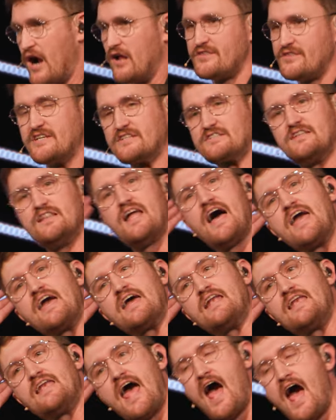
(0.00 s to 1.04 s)
just
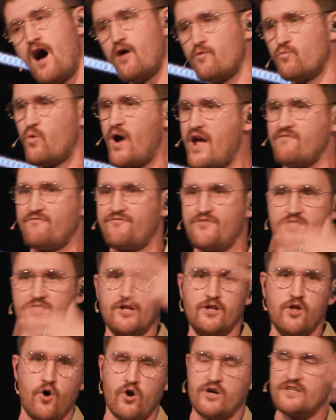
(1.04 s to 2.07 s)
laying down, waiting for the
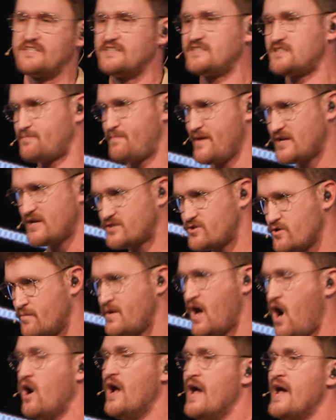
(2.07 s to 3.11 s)
Lord to speak to him.
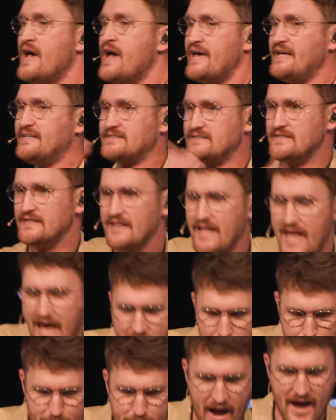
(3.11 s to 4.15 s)
No, he's
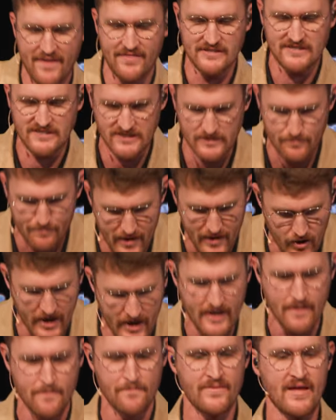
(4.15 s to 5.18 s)
led by the
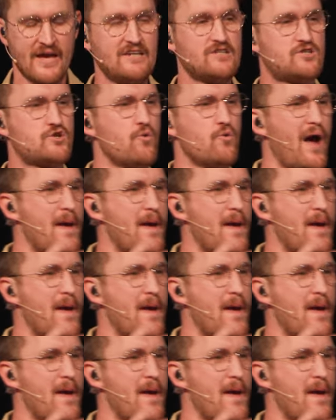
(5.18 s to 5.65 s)
Spirit into a